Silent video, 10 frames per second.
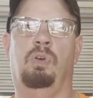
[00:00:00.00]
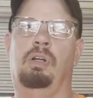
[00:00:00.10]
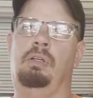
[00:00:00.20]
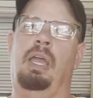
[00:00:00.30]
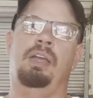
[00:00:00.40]

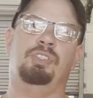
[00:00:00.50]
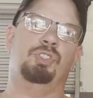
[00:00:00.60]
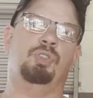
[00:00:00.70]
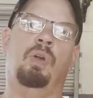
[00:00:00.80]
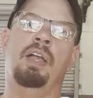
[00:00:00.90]
We're actually
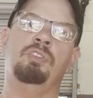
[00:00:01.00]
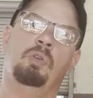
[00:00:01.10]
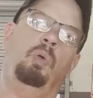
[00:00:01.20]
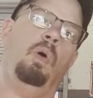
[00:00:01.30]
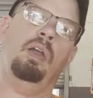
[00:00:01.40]
trying to
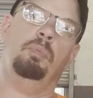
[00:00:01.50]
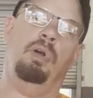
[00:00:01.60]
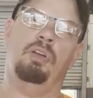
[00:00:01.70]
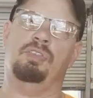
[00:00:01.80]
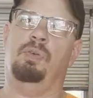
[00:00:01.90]
acquire
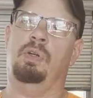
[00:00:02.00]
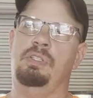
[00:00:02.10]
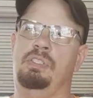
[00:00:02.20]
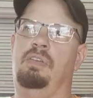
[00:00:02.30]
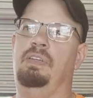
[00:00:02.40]
parts for it
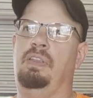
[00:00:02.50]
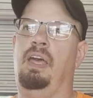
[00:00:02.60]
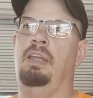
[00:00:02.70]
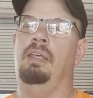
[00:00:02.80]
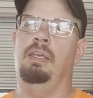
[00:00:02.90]
and stuff like
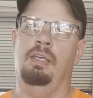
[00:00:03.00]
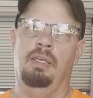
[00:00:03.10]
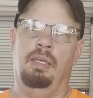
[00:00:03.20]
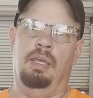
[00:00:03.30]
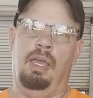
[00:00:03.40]
that.
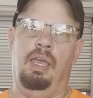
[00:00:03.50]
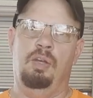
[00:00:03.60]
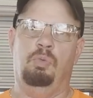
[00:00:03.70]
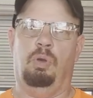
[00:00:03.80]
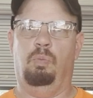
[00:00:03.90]

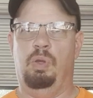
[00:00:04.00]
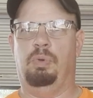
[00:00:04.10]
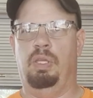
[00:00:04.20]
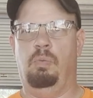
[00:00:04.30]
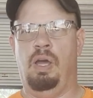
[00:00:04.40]
And we
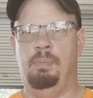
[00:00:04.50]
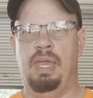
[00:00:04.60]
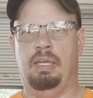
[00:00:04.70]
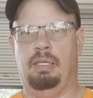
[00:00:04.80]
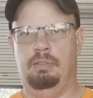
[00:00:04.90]
really want to
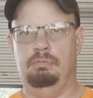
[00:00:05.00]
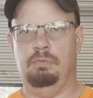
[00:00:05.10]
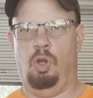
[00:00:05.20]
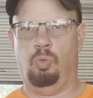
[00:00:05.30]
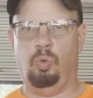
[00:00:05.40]
make
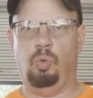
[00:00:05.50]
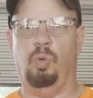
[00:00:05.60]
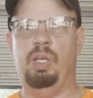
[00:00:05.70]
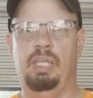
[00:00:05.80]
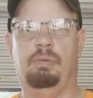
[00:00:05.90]
a
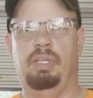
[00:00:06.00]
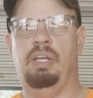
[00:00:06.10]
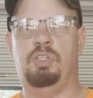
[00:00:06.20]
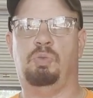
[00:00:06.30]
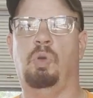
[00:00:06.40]
really, really
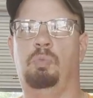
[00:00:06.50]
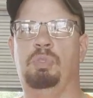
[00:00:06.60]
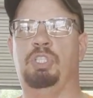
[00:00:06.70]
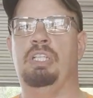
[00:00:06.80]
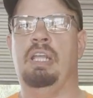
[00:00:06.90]
nice road
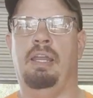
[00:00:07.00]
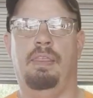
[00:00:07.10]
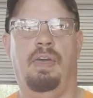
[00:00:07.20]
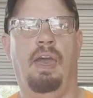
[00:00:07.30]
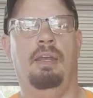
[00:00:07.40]
machine out of
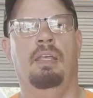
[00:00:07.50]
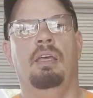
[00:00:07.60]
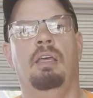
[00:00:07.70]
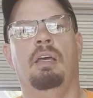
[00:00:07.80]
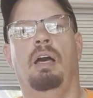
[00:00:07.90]
that
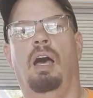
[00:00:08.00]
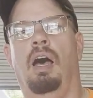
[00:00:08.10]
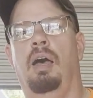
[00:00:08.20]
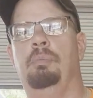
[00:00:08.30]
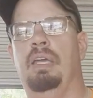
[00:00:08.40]

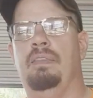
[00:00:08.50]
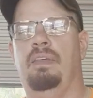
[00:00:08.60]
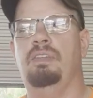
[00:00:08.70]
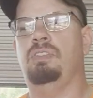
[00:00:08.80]
and things.